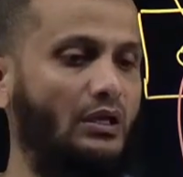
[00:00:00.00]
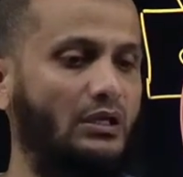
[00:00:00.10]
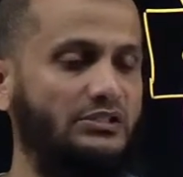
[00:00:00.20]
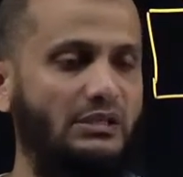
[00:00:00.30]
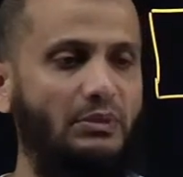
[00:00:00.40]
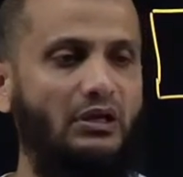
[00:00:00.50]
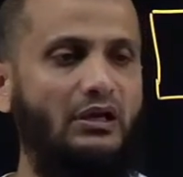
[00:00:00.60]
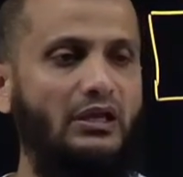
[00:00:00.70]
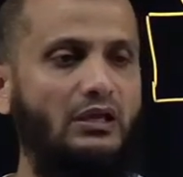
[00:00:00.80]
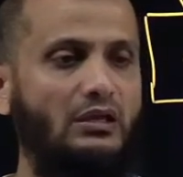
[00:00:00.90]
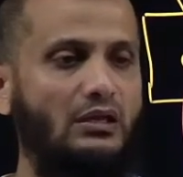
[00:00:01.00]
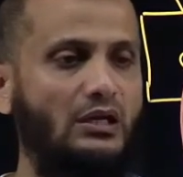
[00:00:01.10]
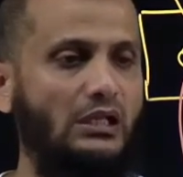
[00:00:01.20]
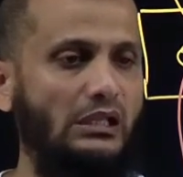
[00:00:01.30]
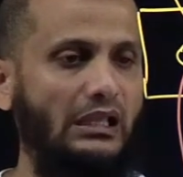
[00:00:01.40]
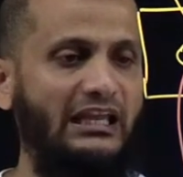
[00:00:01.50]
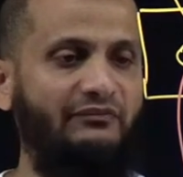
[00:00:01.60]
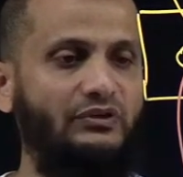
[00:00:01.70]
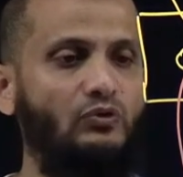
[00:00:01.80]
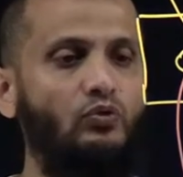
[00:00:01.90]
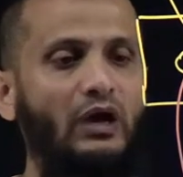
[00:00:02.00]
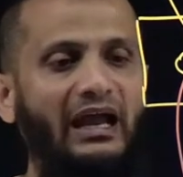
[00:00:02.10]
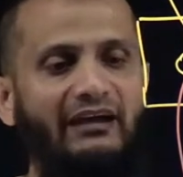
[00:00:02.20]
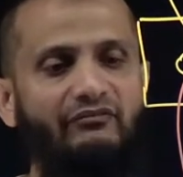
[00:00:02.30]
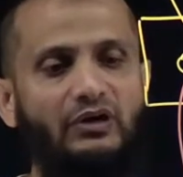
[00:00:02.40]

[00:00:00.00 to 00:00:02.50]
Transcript: Similarly, if you have